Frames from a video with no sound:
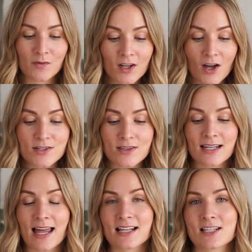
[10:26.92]
moving on to the
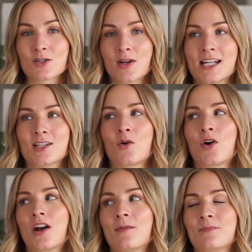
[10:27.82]
last trend
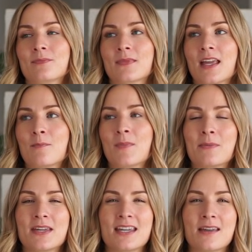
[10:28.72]
or
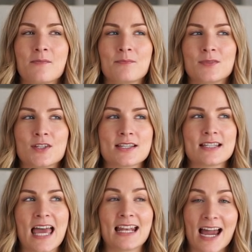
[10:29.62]
Maybe
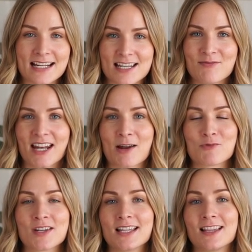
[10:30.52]
just an item that
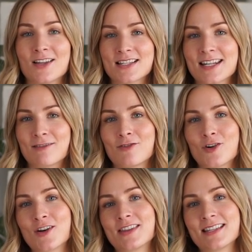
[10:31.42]
I'm really lusting
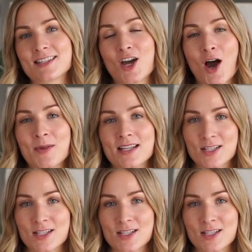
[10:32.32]
for this coming